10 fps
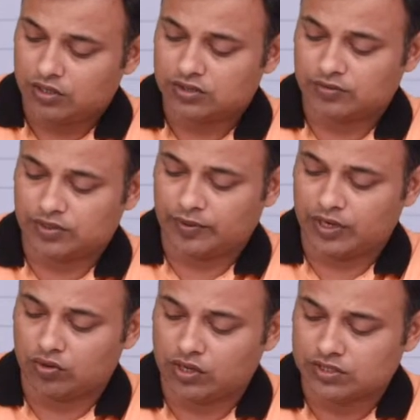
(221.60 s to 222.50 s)
Sabse
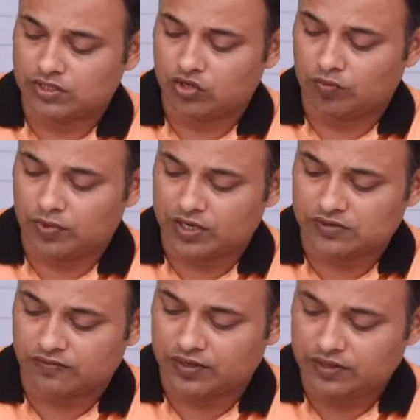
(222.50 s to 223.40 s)
pehle hoga 0
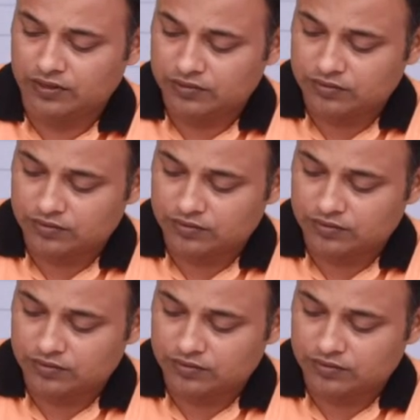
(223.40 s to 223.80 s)
plus 1.